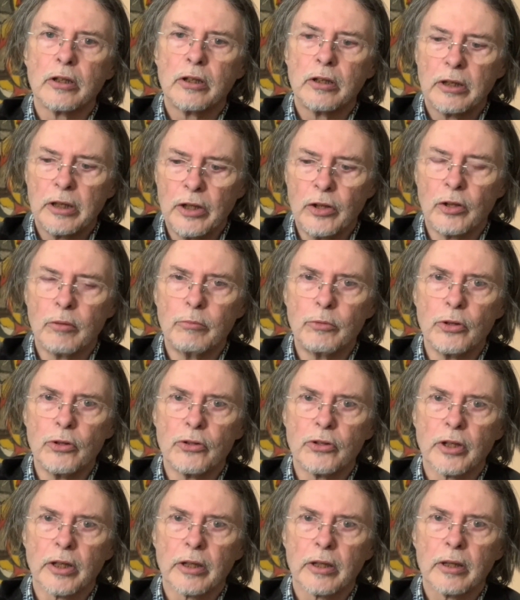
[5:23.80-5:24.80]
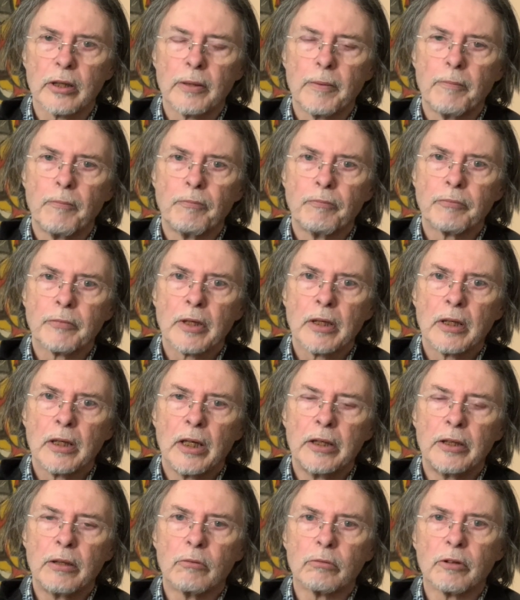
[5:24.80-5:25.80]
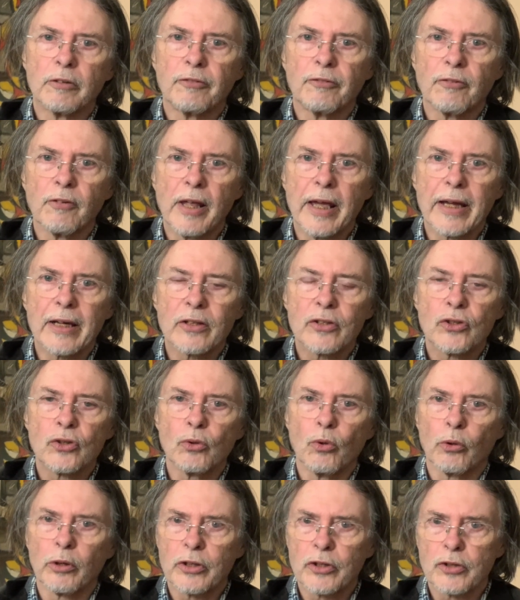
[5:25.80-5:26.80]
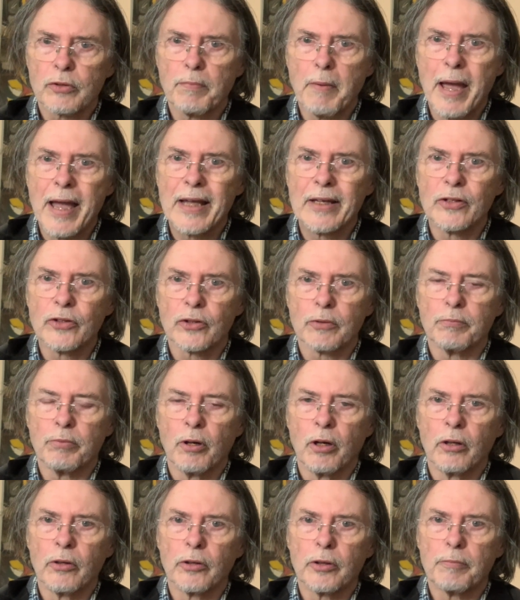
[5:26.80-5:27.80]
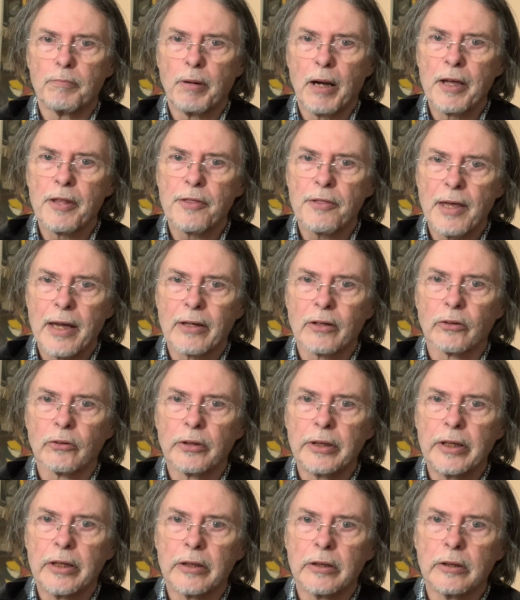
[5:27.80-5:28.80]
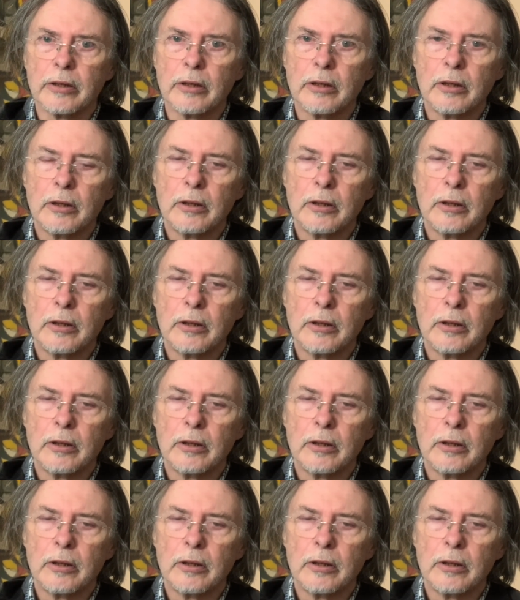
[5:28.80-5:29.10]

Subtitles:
in the music, and it reflects or expands upon the Pythagorean